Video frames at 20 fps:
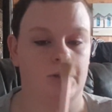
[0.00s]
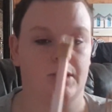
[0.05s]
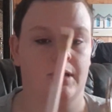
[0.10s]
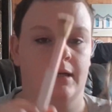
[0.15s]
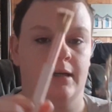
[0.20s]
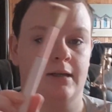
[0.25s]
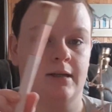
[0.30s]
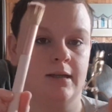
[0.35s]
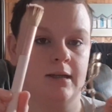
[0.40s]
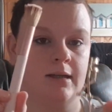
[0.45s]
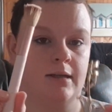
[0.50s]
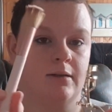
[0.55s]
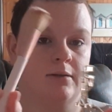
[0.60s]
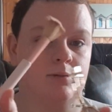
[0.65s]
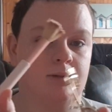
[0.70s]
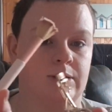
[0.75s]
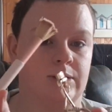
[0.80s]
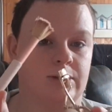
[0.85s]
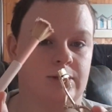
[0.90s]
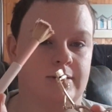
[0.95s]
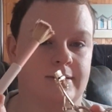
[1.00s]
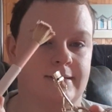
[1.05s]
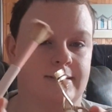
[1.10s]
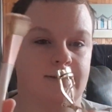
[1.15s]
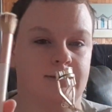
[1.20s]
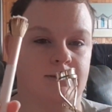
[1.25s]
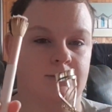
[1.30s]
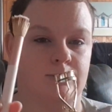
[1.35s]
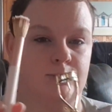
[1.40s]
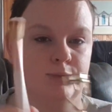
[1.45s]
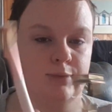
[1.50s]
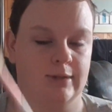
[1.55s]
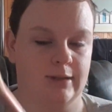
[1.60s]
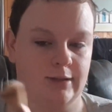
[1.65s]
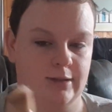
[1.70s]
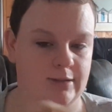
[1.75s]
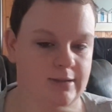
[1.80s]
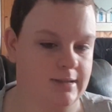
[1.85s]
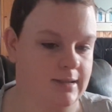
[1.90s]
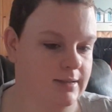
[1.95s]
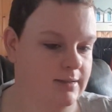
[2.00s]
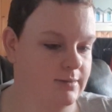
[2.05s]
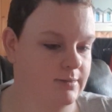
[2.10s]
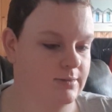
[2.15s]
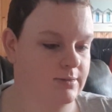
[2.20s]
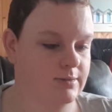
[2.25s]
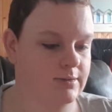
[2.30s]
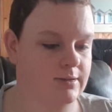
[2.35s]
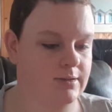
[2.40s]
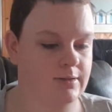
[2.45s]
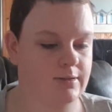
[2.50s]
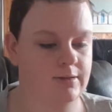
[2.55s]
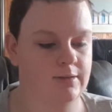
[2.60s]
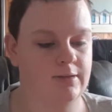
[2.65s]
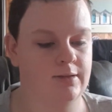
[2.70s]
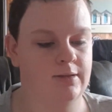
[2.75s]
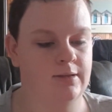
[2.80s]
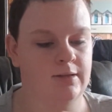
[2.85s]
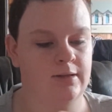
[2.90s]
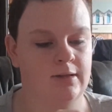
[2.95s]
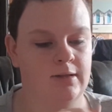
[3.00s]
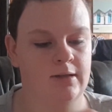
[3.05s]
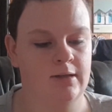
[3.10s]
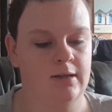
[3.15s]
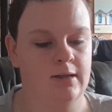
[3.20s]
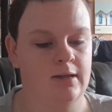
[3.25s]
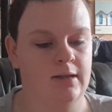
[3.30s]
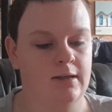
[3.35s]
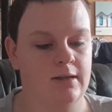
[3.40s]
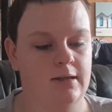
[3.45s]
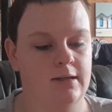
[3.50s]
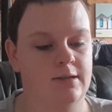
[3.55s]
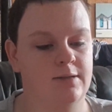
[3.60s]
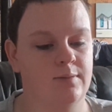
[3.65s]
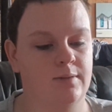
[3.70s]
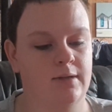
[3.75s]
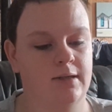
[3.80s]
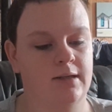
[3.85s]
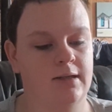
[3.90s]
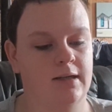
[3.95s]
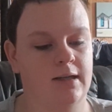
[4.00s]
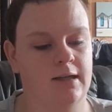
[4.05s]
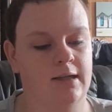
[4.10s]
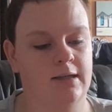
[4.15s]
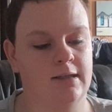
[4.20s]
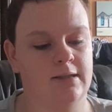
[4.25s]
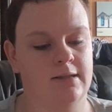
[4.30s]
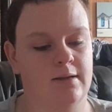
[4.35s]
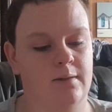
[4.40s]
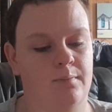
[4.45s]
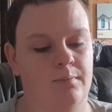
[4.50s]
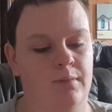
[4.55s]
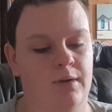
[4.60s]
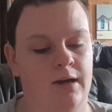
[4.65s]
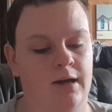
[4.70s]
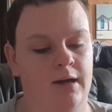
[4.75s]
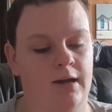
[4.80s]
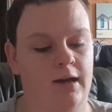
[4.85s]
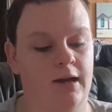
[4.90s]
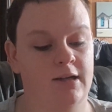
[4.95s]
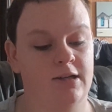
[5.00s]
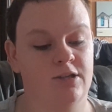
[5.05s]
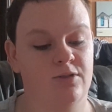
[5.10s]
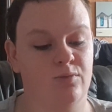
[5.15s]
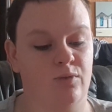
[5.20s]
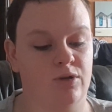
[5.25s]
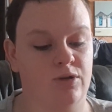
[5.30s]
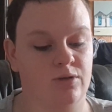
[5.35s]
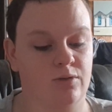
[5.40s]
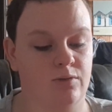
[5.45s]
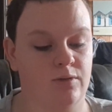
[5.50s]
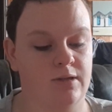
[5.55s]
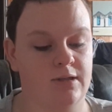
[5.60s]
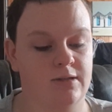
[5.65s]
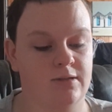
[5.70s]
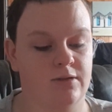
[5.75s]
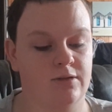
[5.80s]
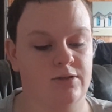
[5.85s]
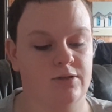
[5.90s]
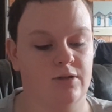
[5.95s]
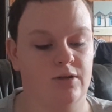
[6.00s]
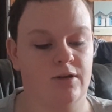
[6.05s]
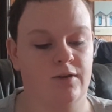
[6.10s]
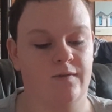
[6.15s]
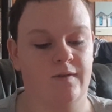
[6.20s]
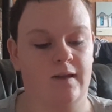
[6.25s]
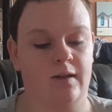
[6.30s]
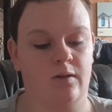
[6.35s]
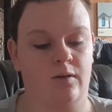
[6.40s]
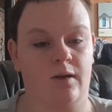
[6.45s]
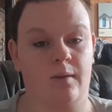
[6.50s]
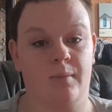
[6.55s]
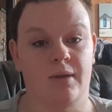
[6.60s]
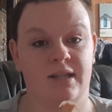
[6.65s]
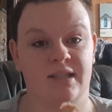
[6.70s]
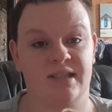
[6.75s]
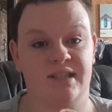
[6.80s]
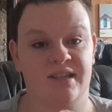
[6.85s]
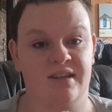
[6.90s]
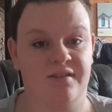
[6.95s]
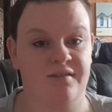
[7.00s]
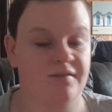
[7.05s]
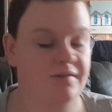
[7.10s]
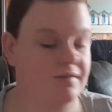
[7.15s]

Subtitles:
and they look really good together. So this one is I just washed all these, so sorry if they look a bit stiff.